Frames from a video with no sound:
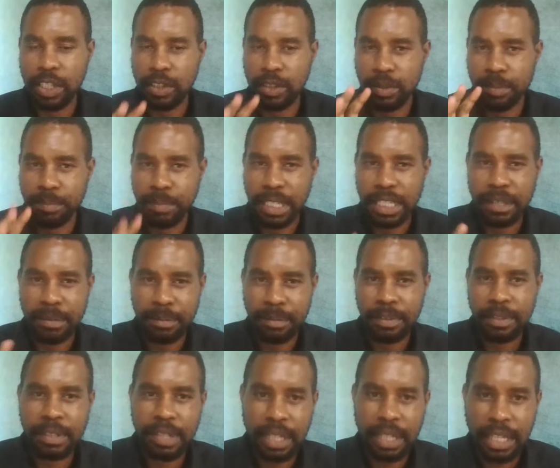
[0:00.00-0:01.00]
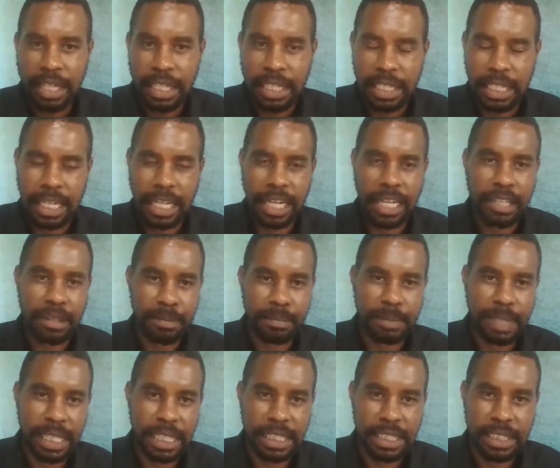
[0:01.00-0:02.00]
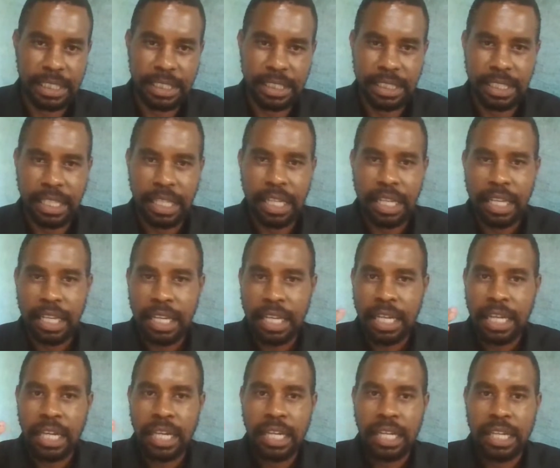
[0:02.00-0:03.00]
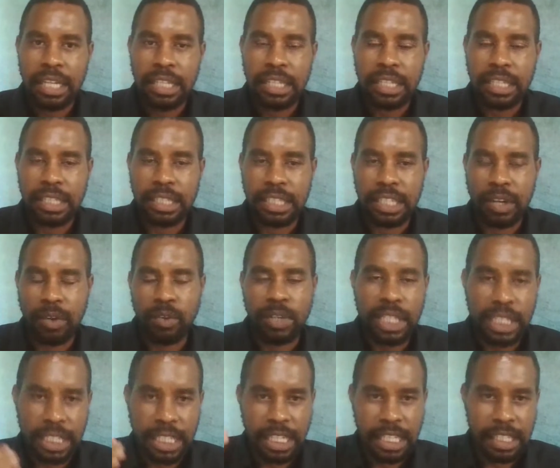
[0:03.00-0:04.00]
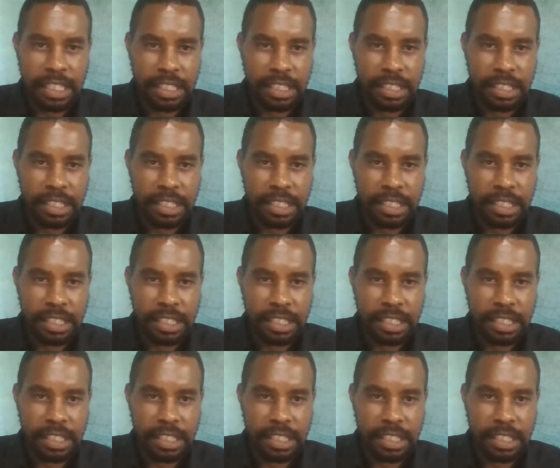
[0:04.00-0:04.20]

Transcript: you spend the grant money in a way that